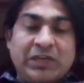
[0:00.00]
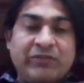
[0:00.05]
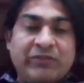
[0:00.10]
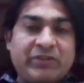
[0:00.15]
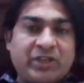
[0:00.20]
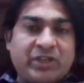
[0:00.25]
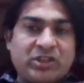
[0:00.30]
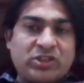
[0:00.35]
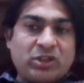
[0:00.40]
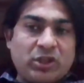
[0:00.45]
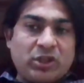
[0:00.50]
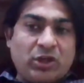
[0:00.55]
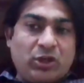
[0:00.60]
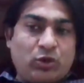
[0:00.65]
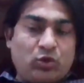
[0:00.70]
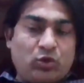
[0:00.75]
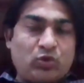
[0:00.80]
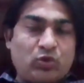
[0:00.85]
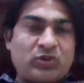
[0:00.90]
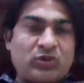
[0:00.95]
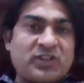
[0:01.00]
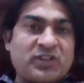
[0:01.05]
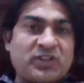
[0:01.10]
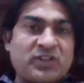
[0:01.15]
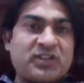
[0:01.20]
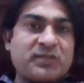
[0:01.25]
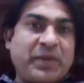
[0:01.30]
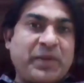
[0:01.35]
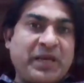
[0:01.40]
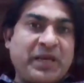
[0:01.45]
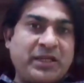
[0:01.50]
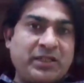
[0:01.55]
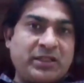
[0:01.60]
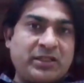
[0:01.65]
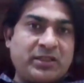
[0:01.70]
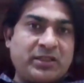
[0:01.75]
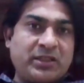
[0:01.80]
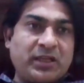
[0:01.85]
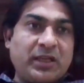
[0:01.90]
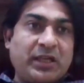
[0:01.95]
leverage to suspend
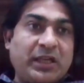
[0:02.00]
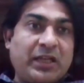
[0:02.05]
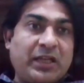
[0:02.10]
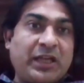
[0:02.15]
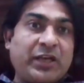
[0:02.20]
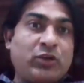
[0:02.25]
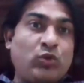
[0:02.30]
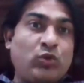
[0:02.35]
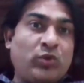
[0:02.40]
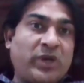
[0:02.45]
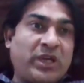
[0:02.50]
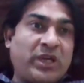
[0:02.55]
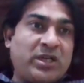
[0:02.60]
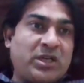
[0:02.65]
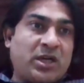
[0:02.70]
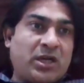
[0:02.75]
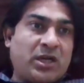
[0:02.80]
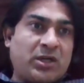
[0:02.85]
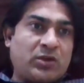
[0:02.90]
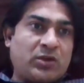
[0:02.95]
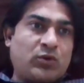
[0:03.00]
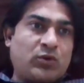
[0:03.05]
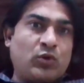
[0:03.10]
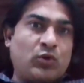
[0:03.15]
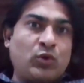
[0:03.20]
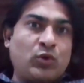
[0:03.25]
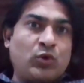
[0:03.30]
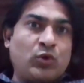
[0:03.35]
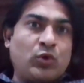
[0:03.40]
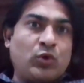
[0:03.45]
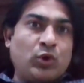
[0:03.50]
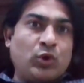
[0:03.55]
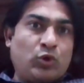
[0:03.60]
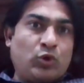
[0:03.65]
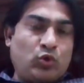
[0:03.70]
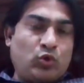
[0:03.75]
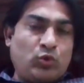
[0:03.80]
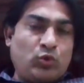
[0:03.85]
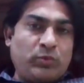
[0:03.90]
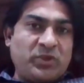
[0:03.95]
it. Like you cannot go
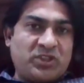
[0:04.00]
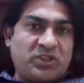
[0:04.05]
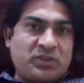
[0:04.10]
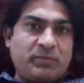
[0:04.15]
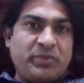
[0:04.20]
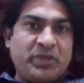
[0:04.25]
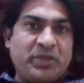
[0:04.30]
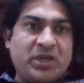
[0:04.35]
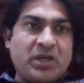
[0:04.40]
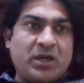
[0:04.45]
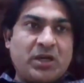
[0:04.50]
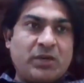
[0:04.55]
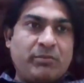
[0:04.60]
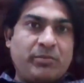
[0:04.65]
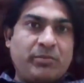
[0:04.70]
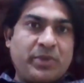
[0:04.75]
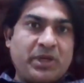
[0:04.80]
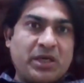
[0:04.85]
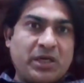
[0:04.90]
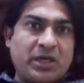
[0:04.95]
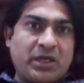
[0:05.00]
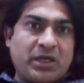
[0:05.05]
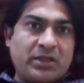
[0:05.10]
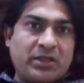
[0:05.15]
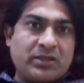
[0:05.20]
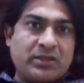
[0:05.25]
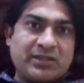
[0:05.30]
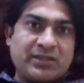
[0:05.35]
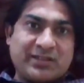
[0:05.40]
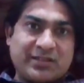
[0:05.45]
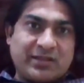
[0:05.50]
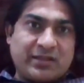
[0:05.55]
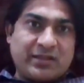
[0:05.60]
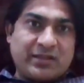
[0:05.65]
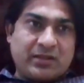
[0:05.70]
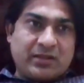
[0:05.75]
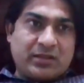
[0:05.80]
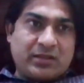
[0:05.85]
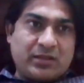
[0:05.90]
too much behind the